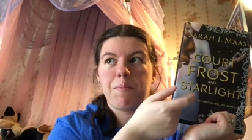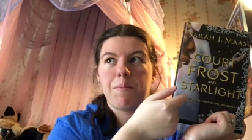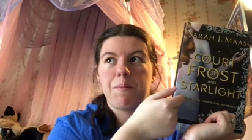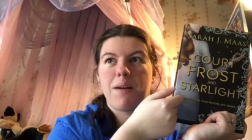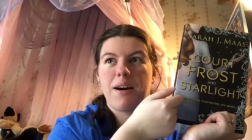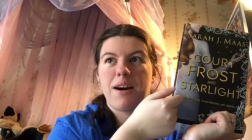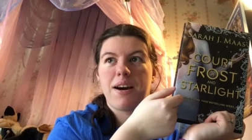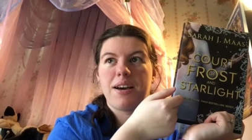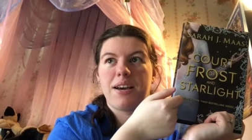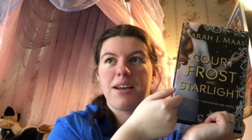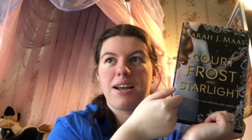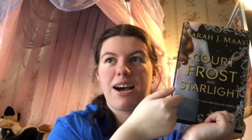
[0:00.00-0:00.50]

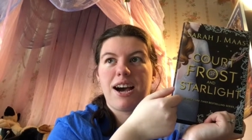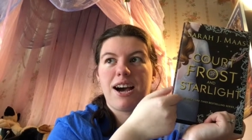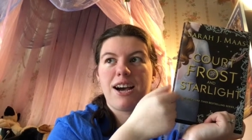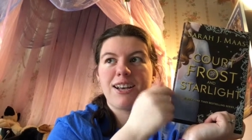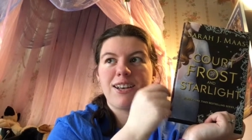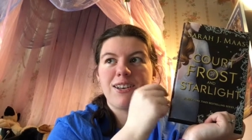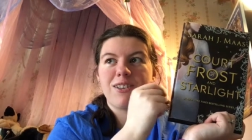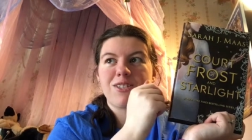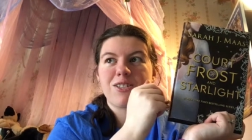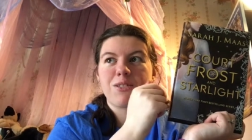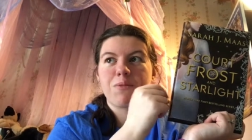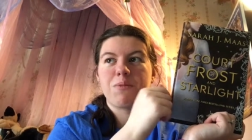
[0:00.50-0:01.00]
but
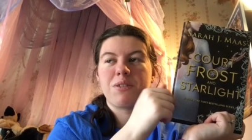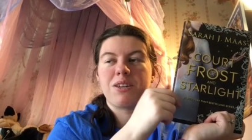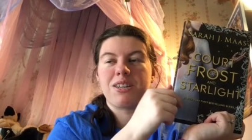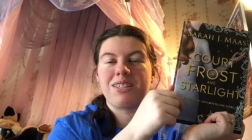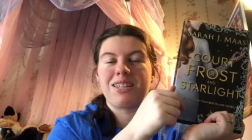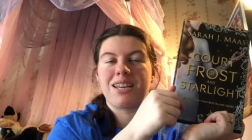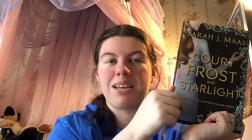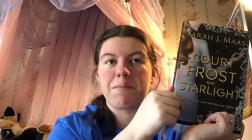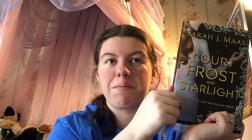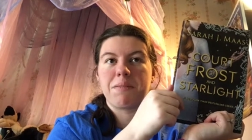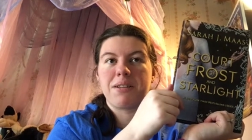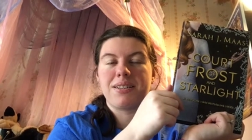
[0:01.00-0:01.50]
I also want
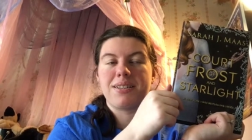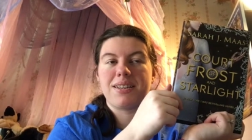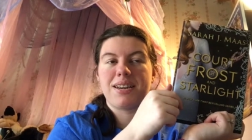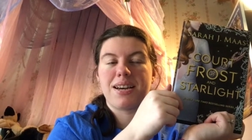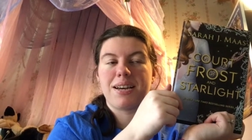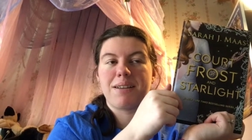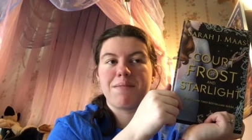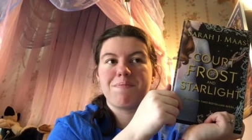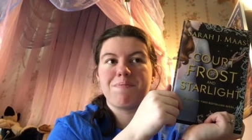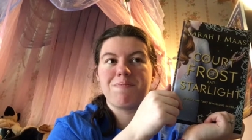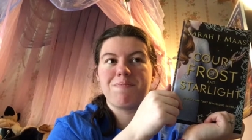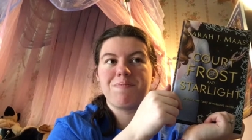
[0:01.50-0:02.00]
to take my
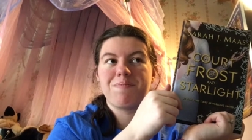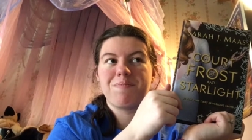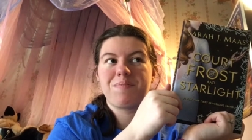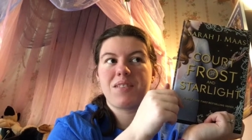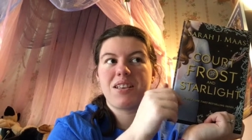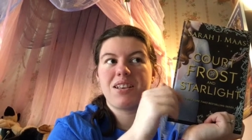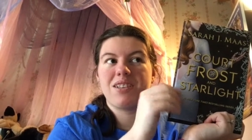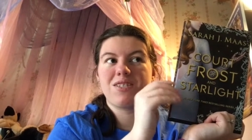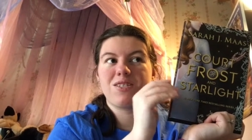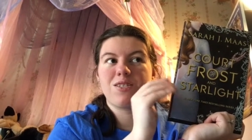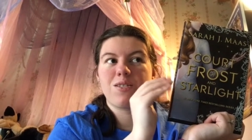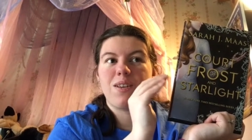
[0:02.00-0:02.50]
time
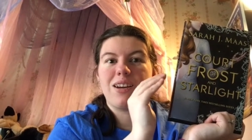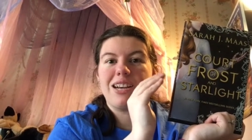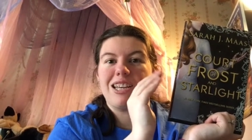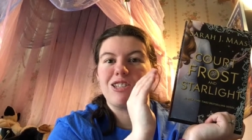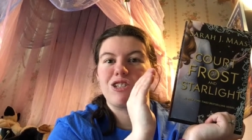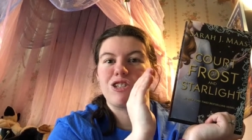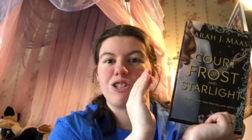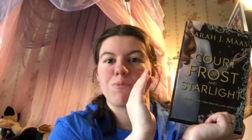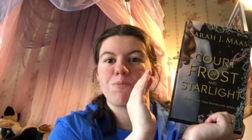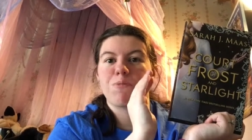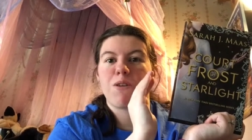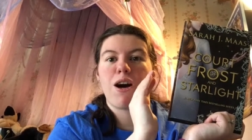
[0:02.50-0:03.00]
so I can
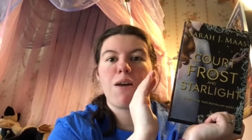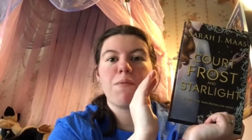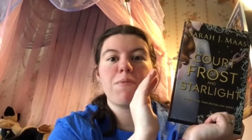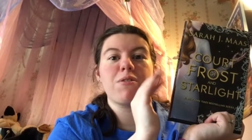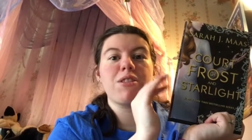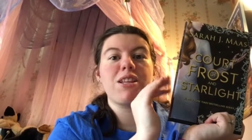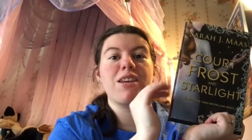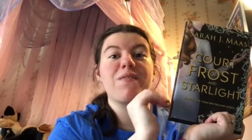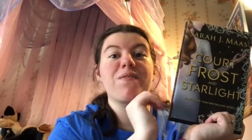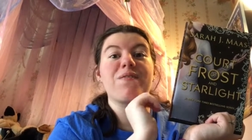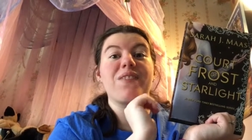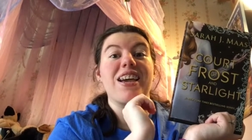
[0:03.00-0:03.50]
just
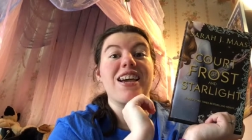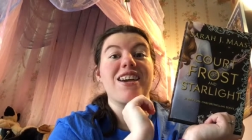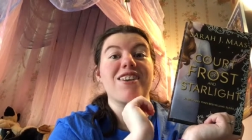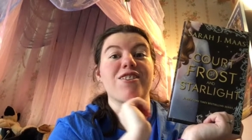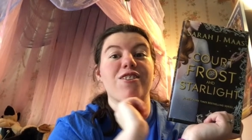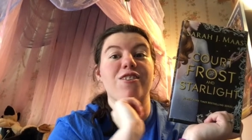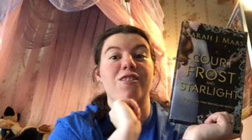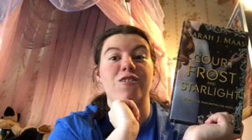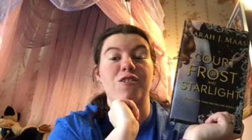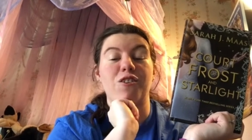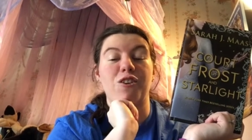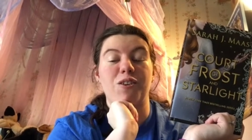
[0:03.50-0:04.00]
properly
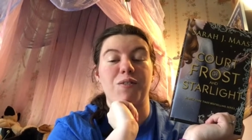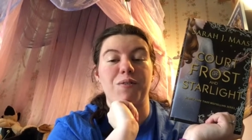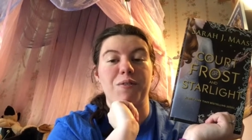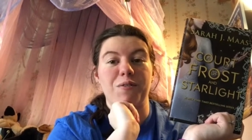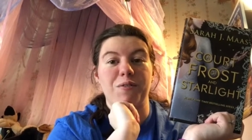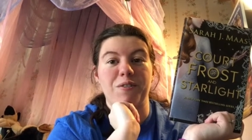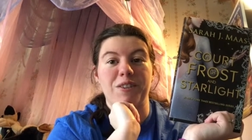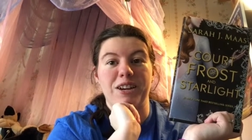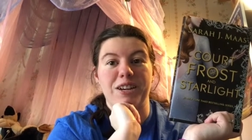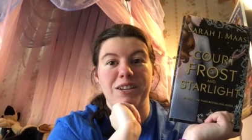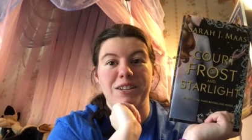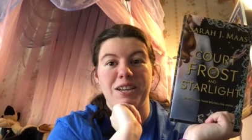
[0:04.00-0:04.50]
fangirl
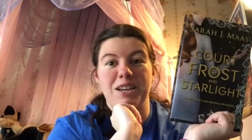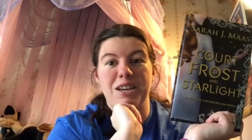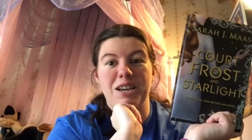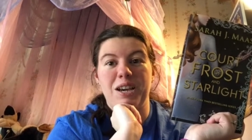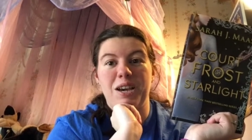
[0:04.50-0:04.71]
over it